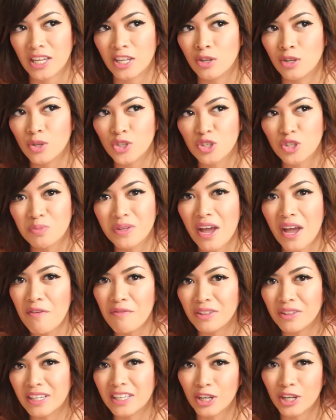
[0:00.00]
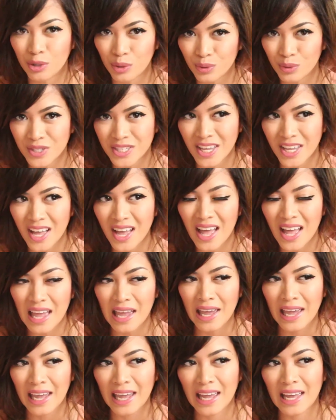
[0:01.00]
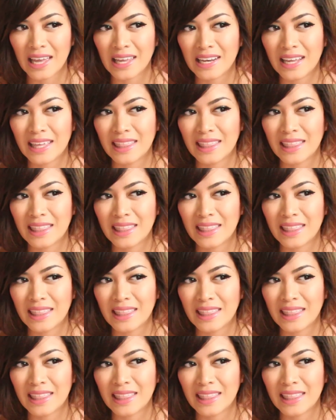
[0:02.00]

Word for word: It used to be Evelina Kutsa, and